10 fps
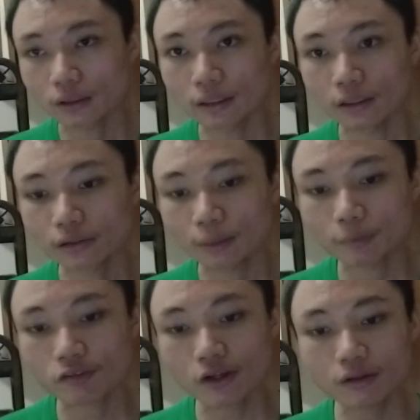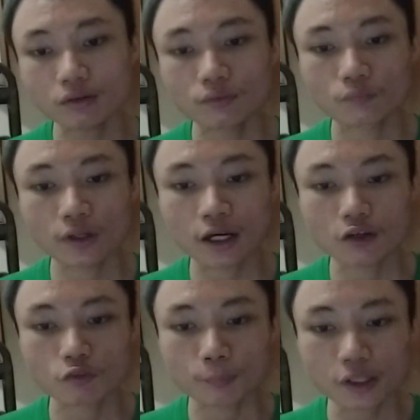And number 10, we
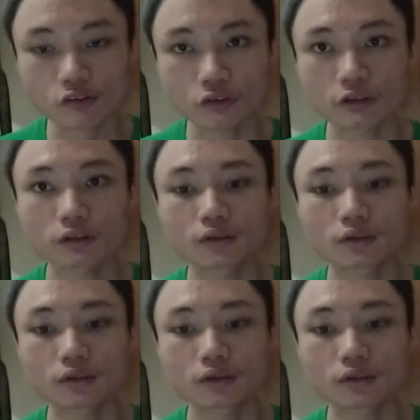have measure.